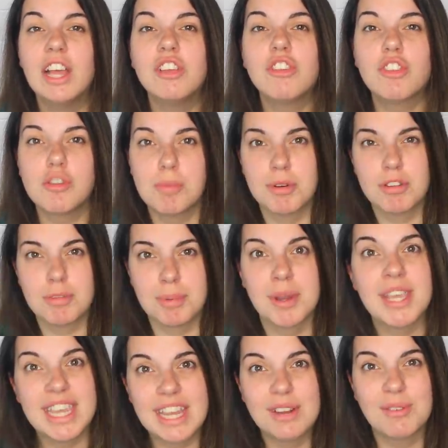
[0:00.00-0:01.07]
super super
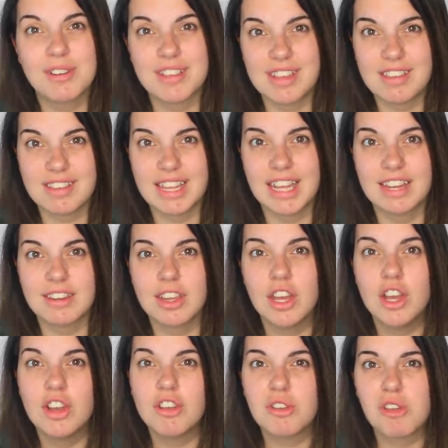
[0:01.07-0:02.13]
heat resistant
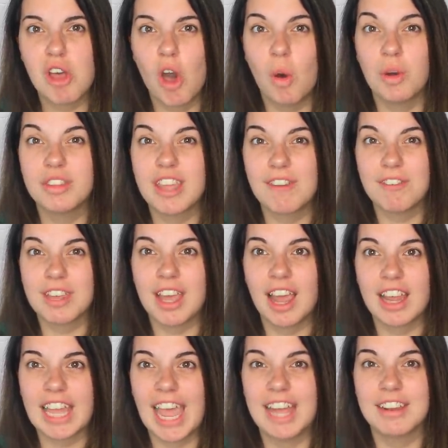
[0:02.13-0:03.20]
so definitely
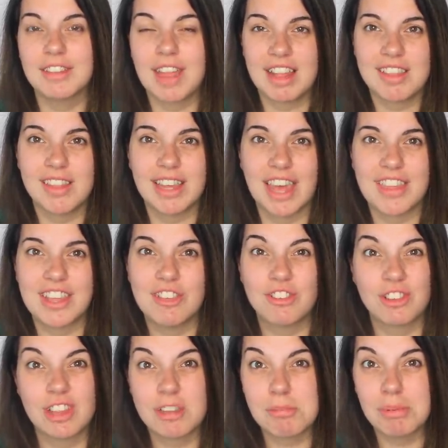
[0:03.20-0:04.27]
again that's something I think you
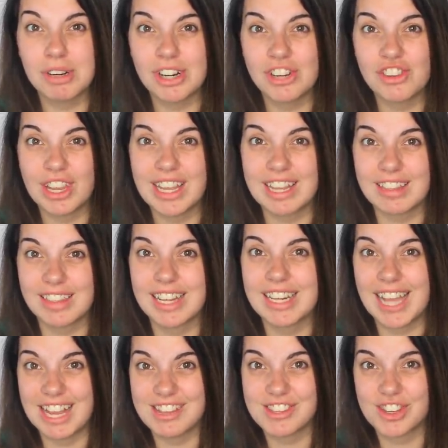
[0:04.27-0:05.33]
should splurge and get something
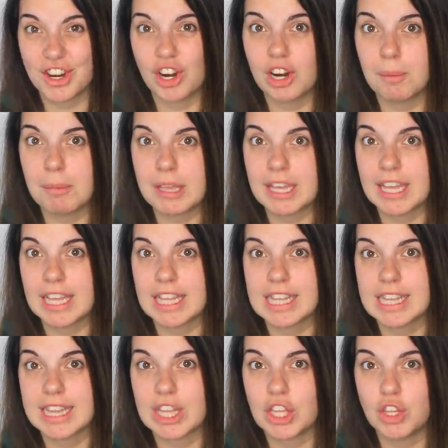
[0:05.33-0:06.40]
nicer
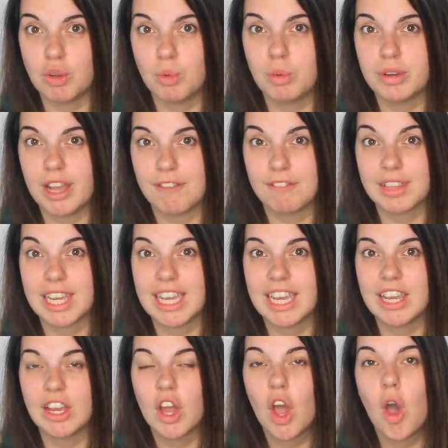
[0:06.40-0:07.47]
because you
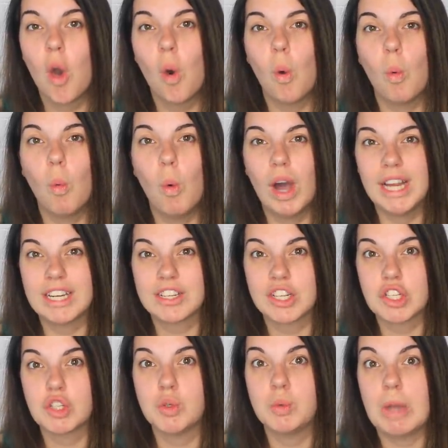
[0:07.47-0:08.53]
definitely want
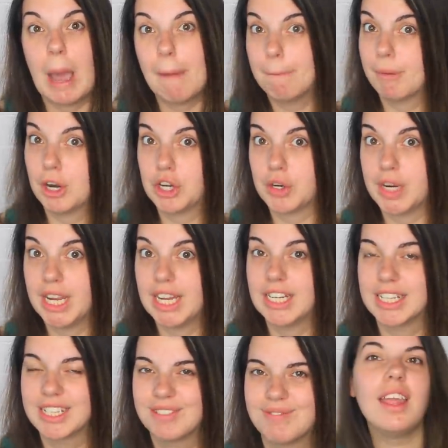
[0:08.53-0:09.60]
to not burn your
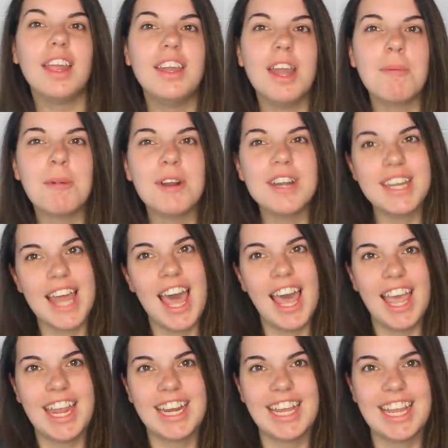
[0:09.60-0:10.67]
hand number
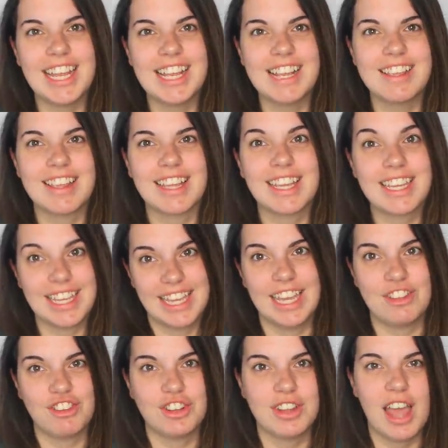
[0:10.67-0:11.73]
nine is
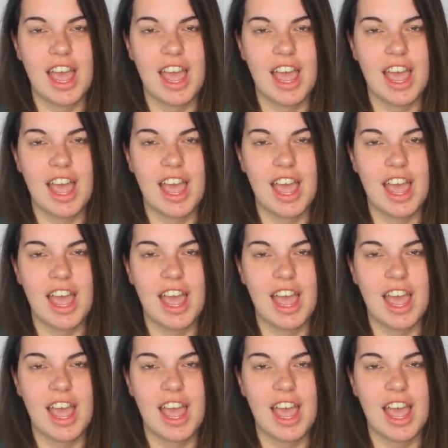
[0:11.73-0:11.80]
kitchen